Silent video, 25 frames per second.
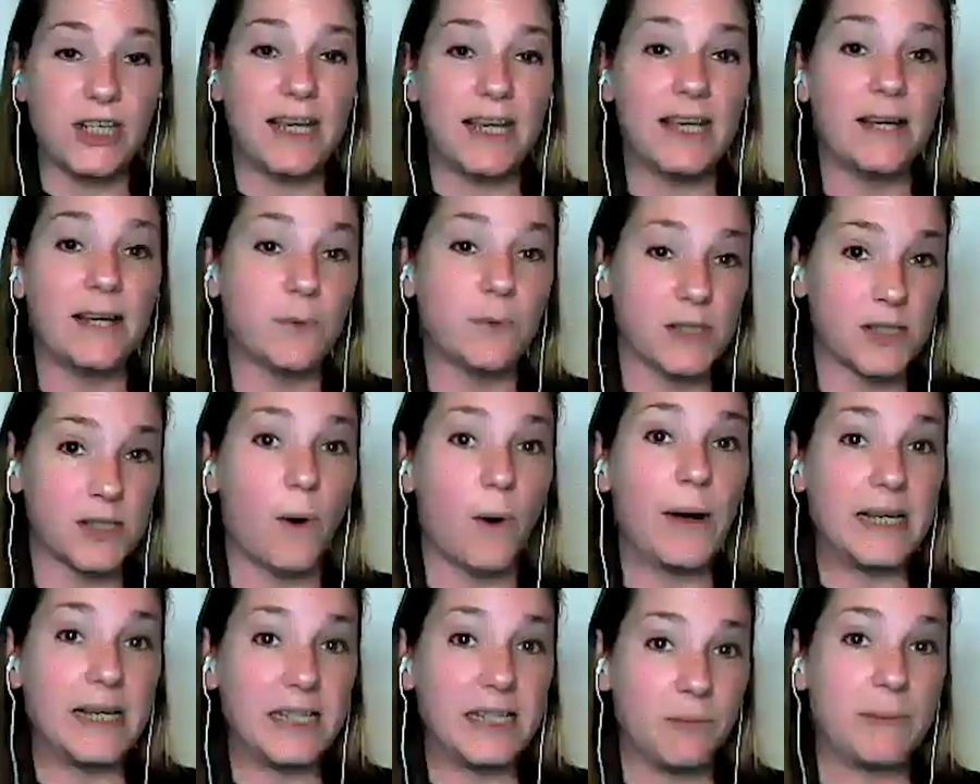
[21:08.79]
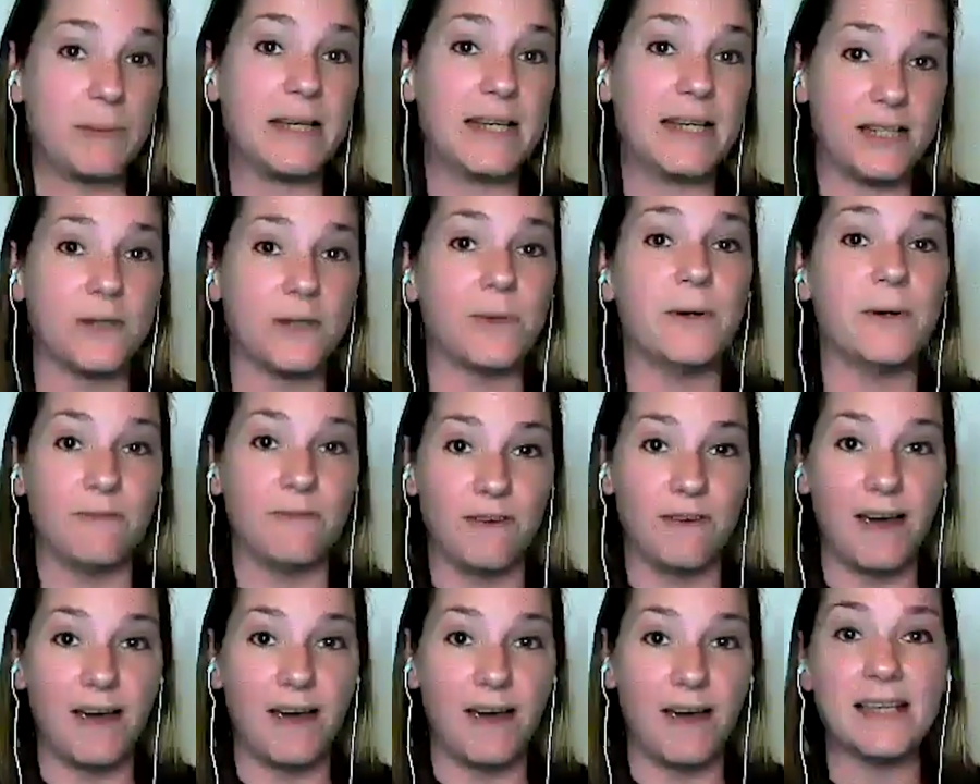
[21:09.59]
it was going to be to
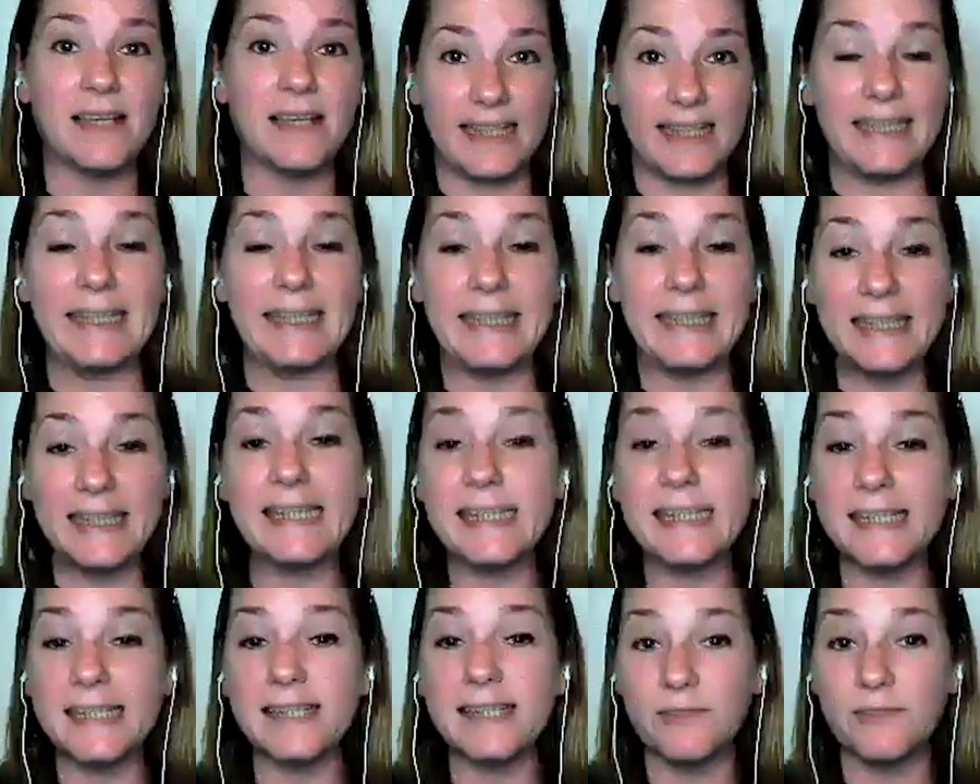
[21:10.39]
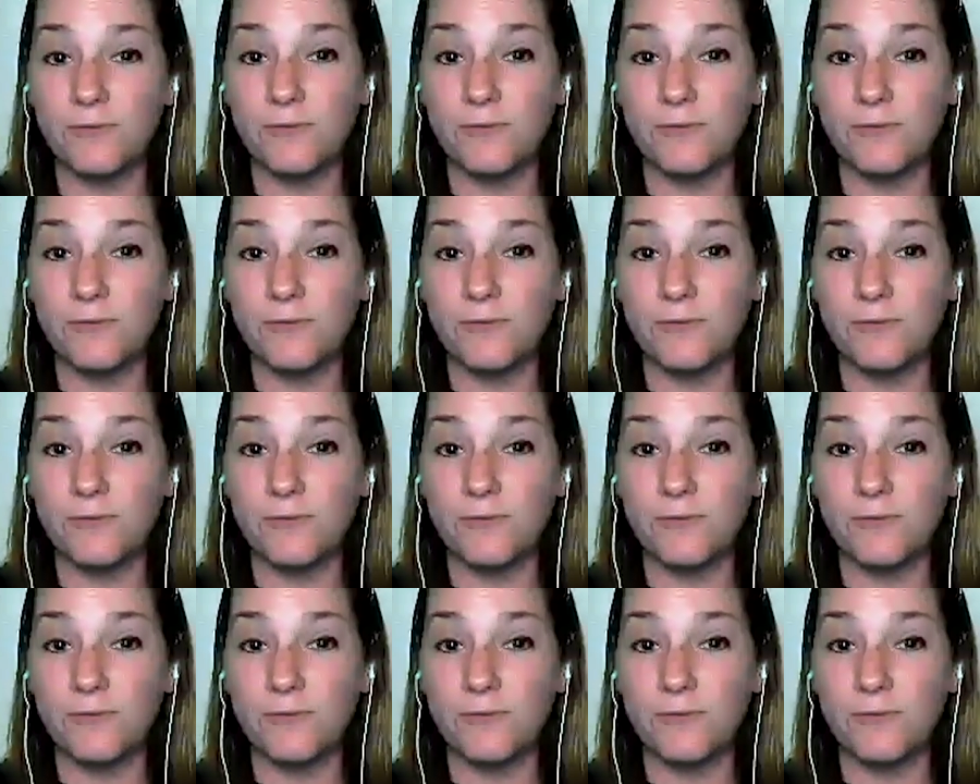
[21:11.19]
invest in this